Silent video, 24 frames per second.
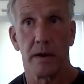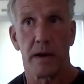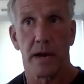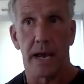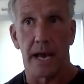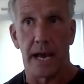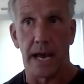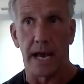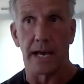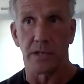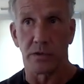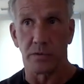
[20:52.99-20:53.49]

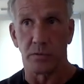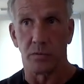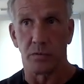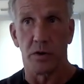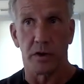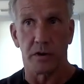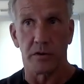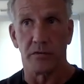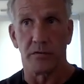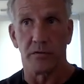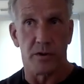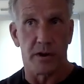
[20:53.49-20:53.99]
has
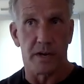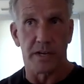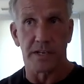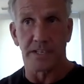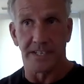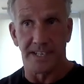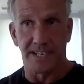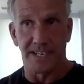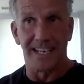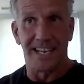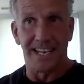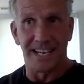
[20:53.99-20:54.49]
worked for us
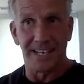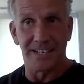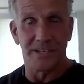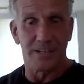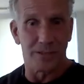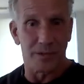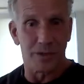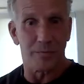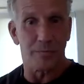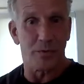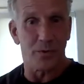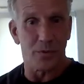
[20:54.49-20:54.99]
to get to
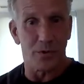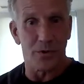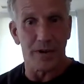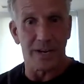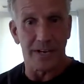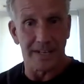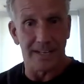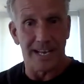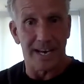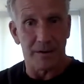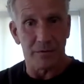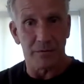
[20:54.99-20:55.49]
the point
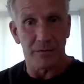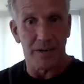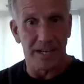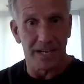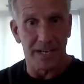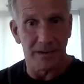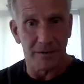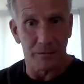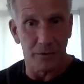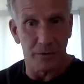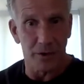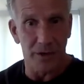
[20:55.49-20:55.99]
that we
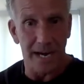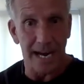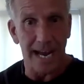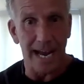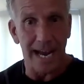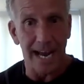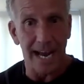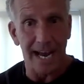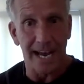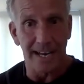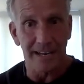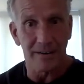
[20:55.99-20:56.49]
were
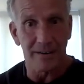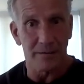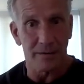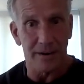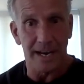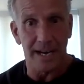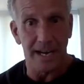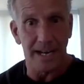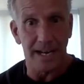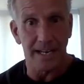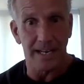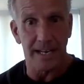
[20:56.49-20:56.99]
at,
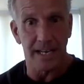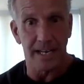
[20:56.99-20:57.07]
right?